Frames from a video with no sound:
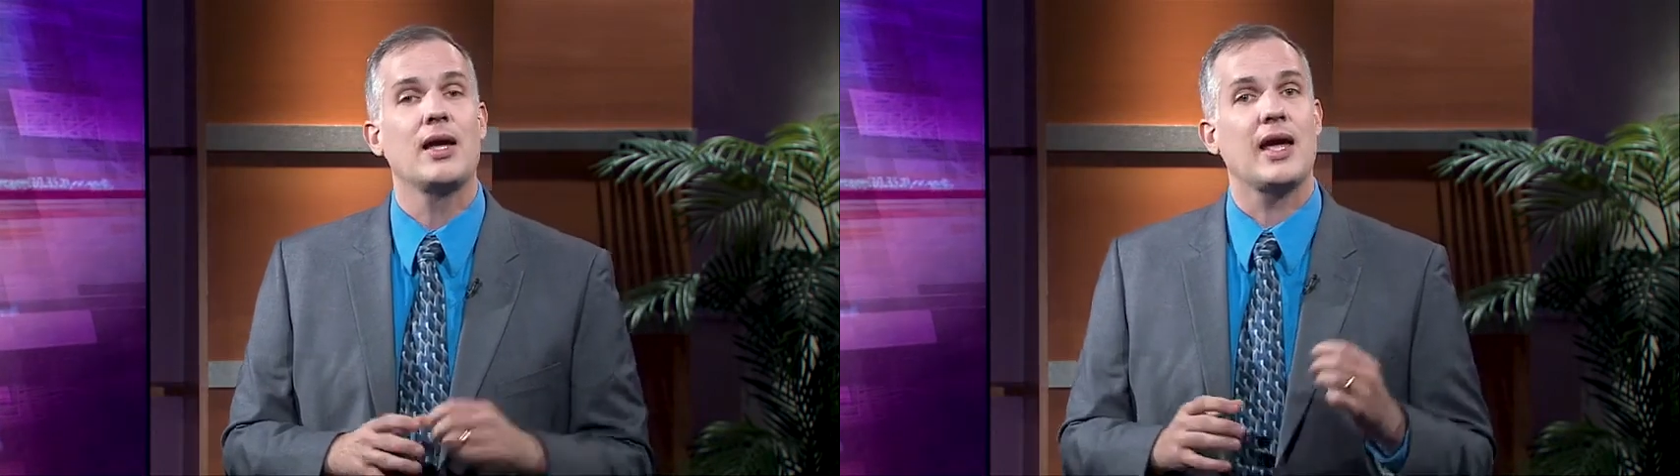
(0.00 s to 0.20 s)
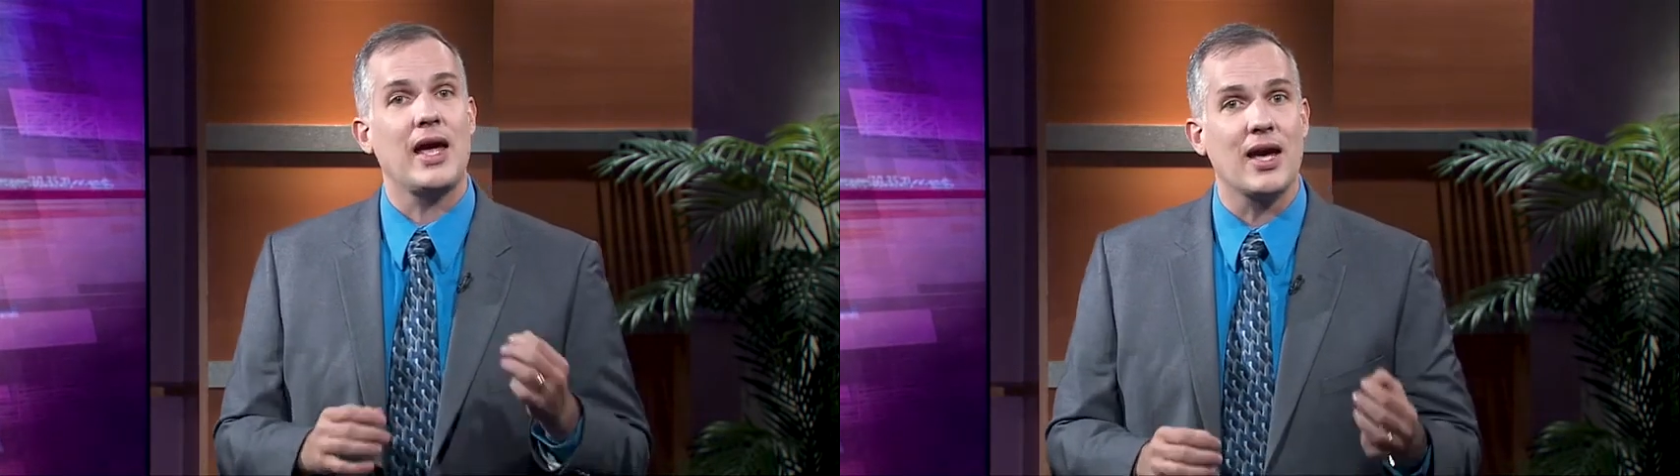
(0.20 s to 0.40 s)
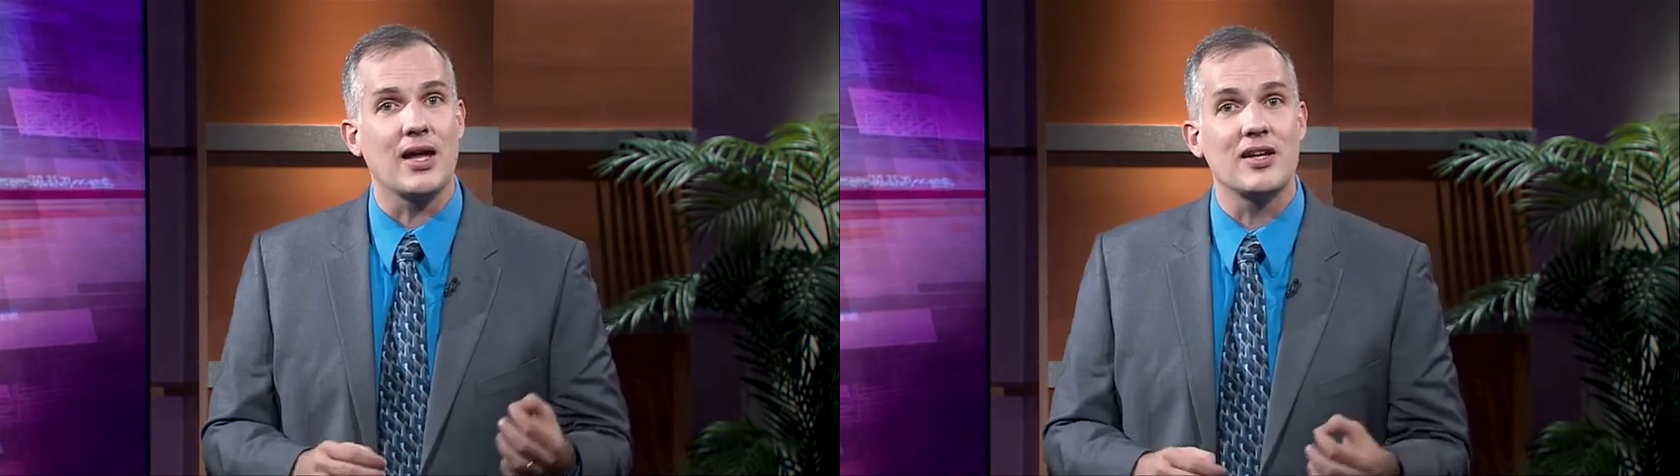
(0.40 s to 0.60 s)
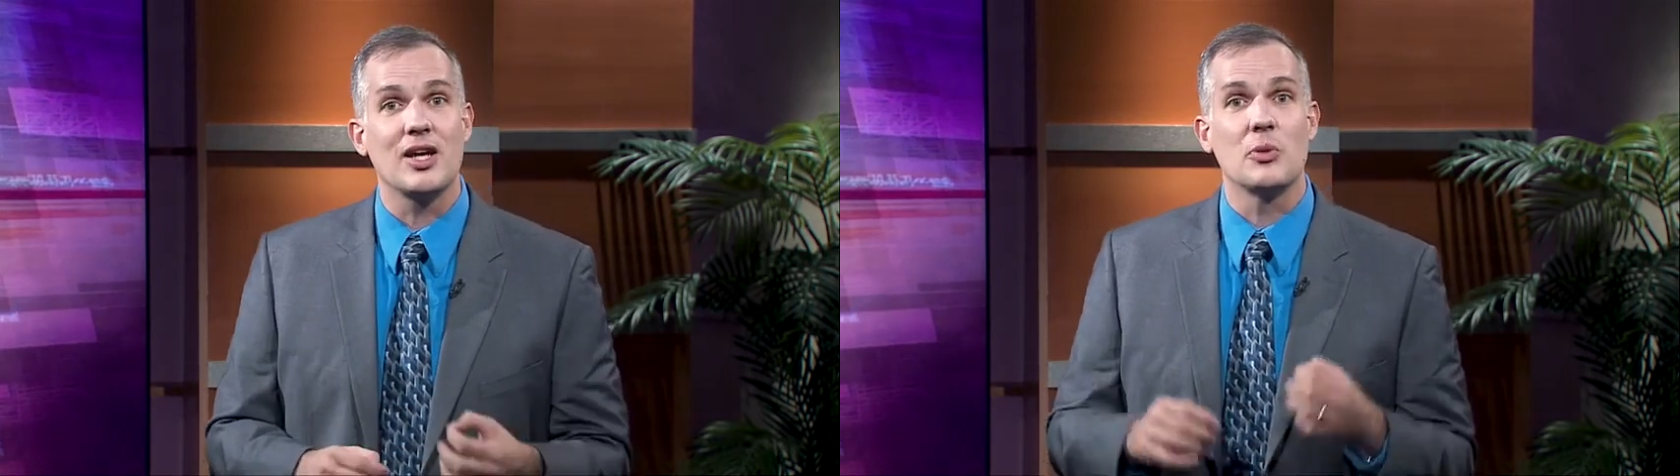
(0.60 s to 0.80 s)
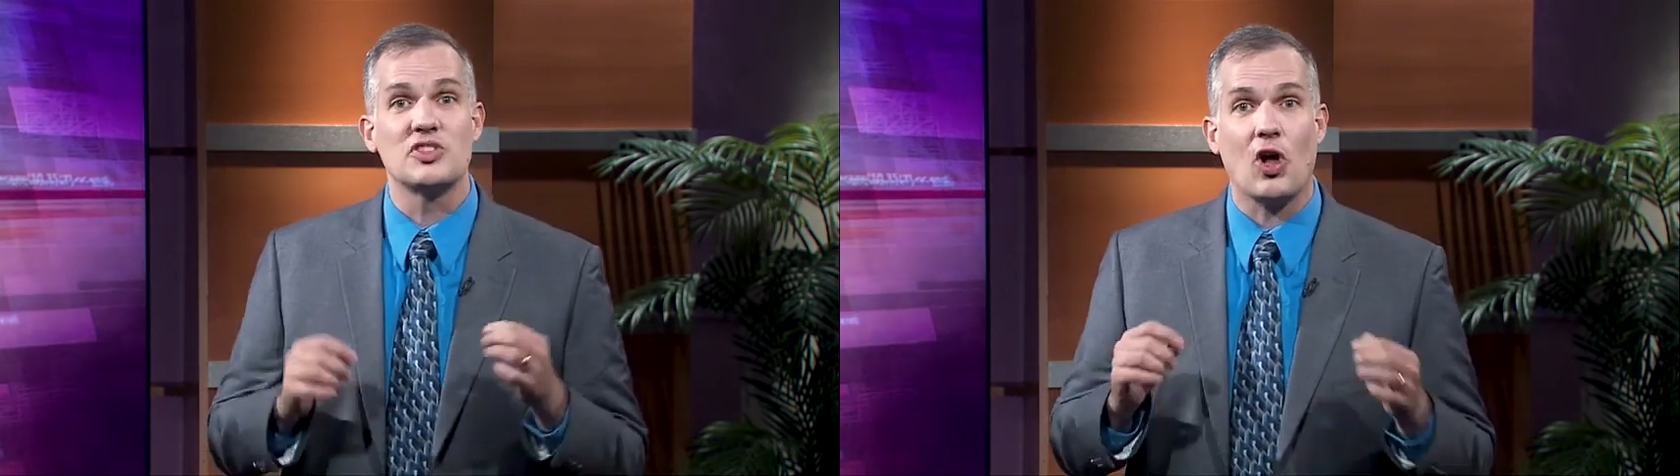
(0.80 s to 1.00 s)
And it
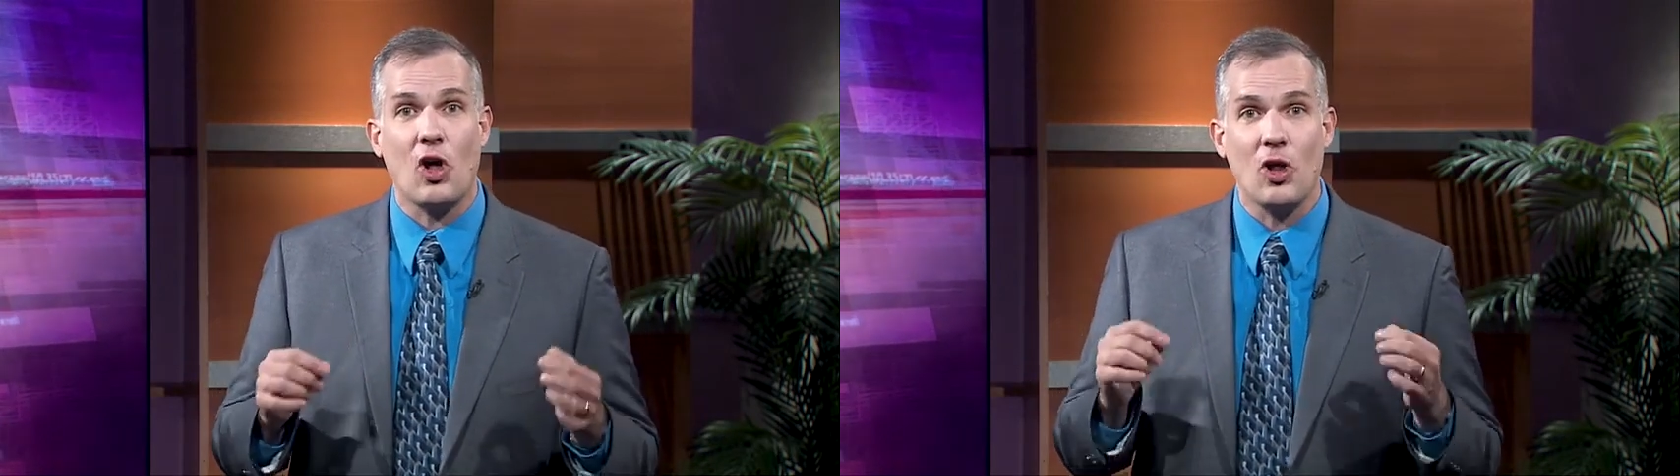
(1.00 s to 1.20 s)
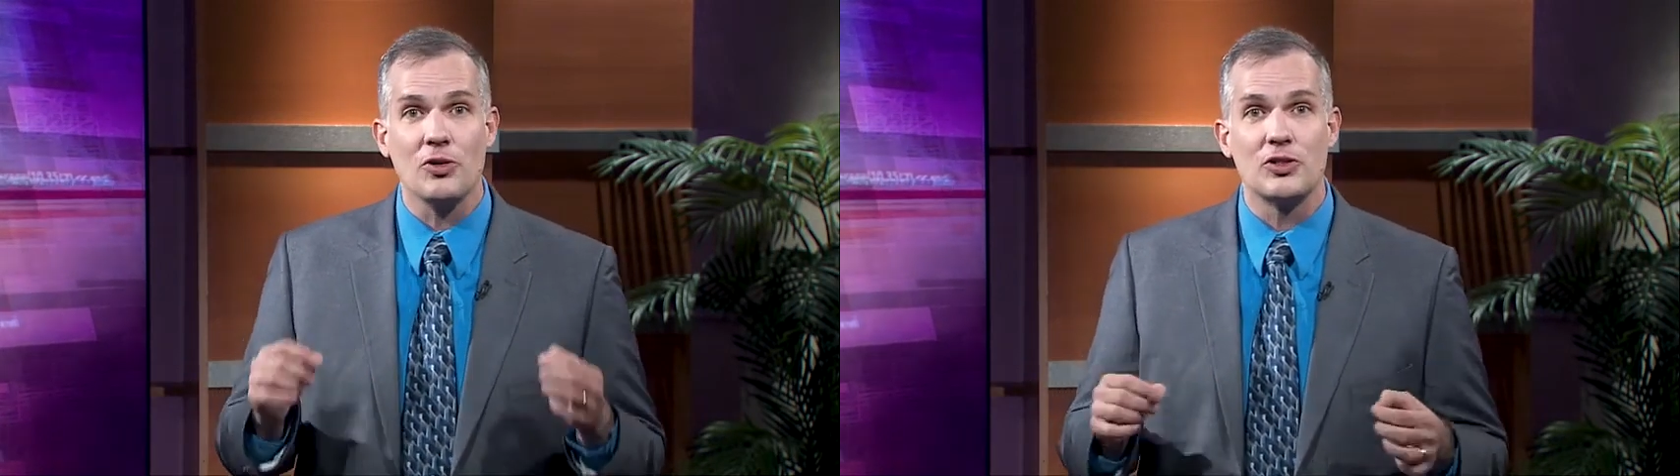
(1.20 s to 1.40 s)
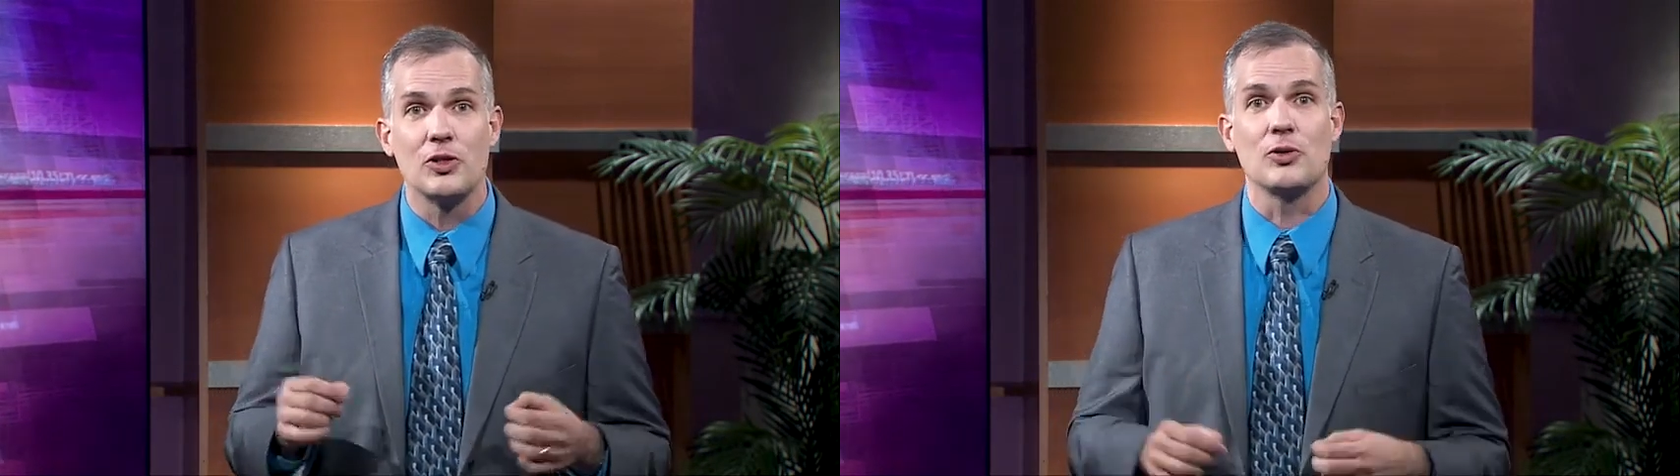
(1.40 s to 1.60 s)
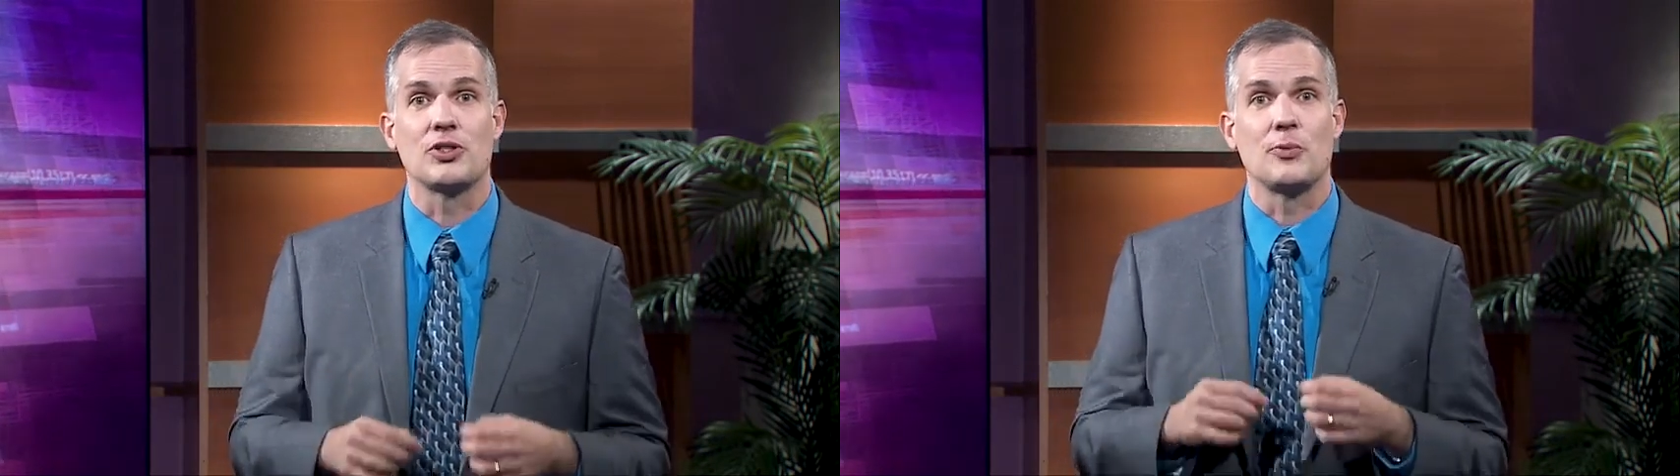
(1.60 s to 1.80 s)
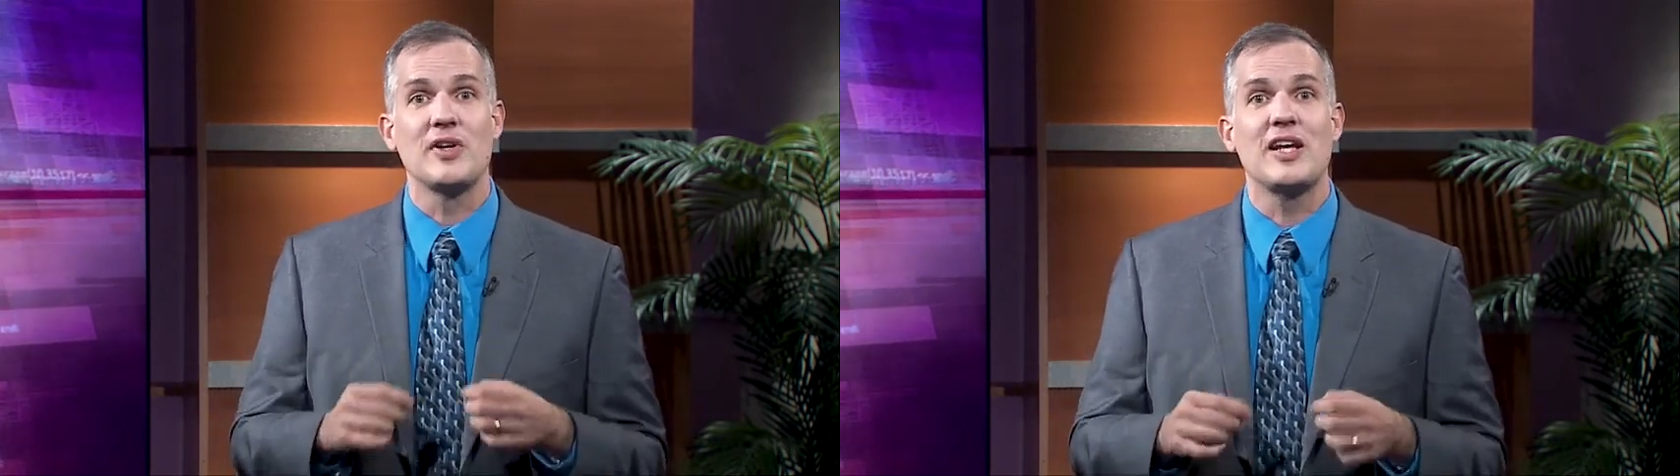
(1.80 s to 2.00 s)
was all due to
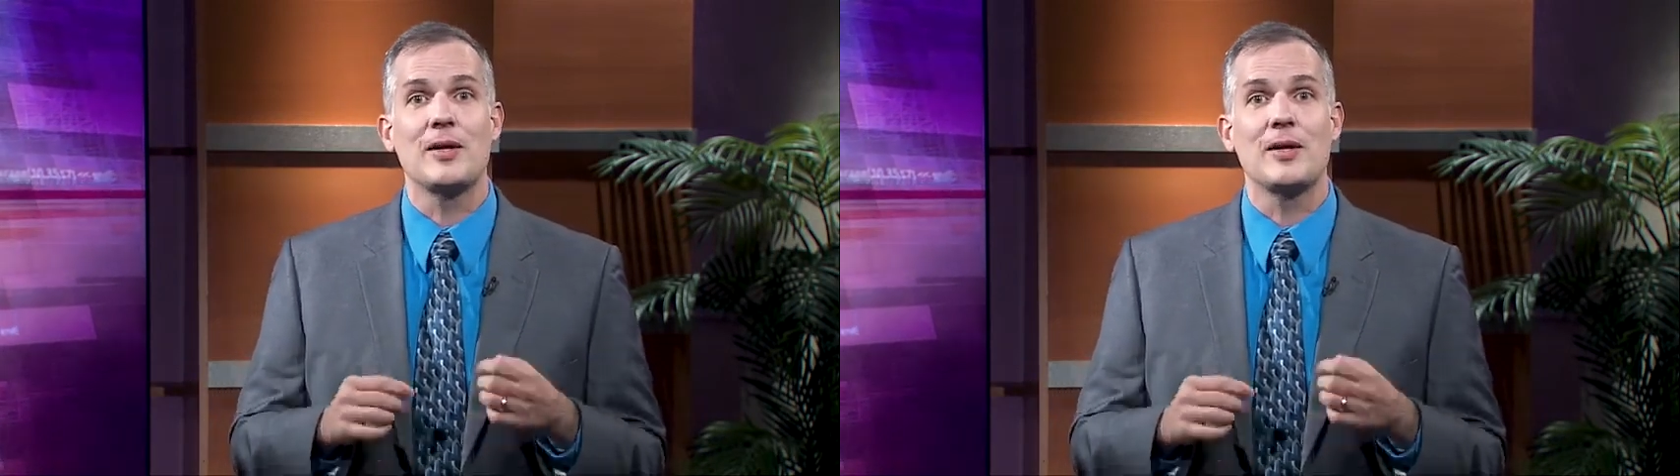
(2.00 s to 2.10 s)
reading